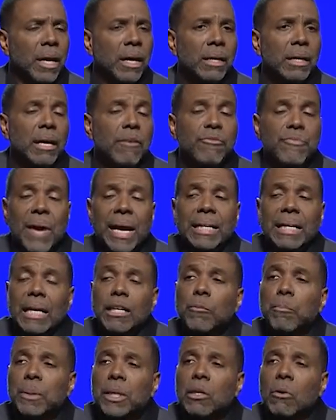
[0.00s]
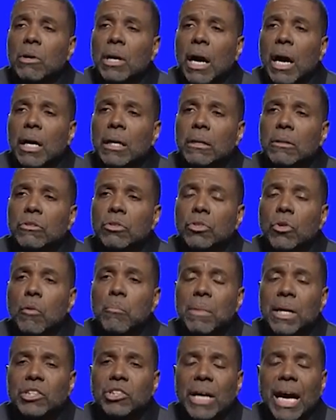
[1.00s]
In fact, I depend on God so
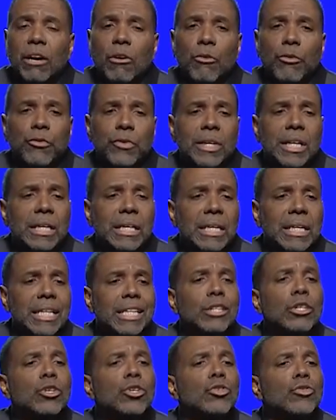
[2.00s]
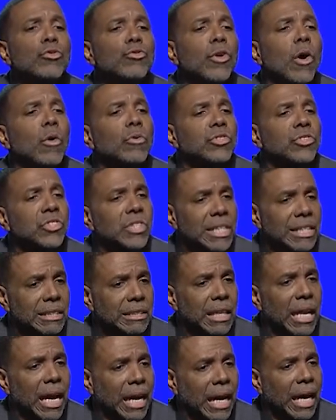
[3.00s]
much, I don't feel the need to do those
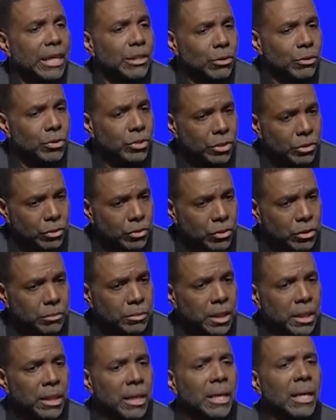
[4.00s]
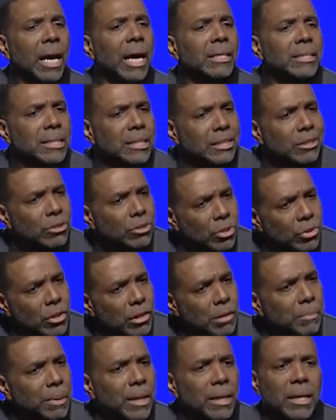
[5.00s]
things like I used to do them. I still do
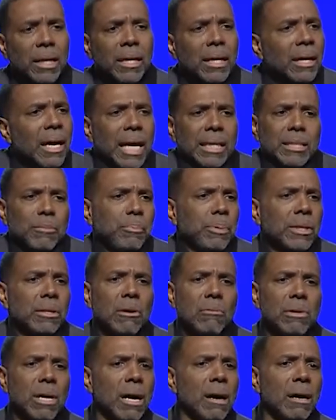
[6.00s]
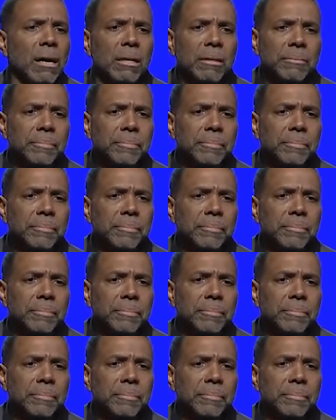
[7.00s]
them, but I depend on God.